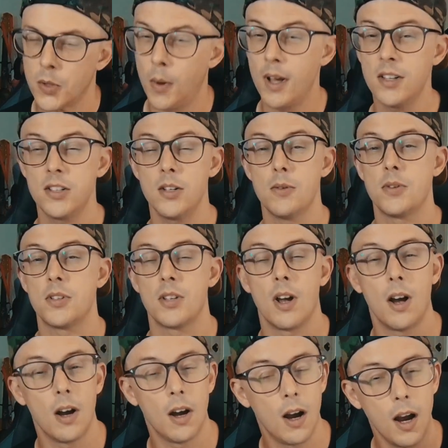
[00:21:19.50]
as you
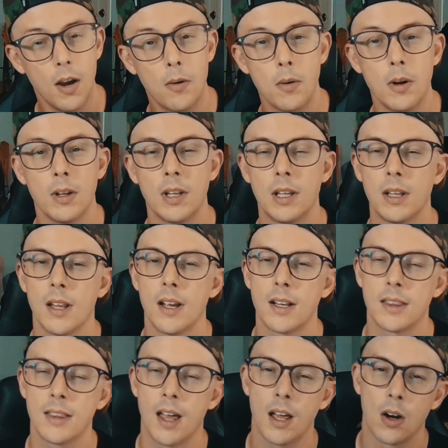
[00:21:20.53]
saw, I really liked
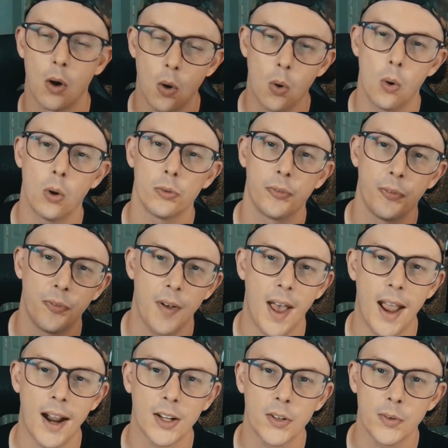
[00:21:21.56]
that old
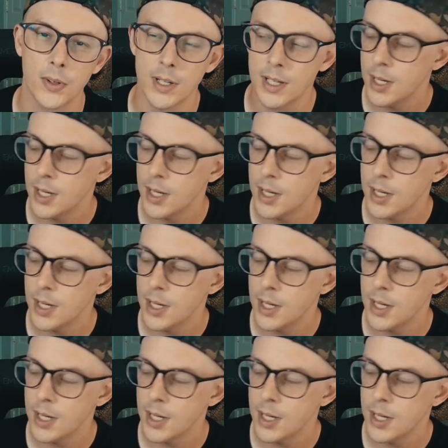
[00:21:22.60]
factory,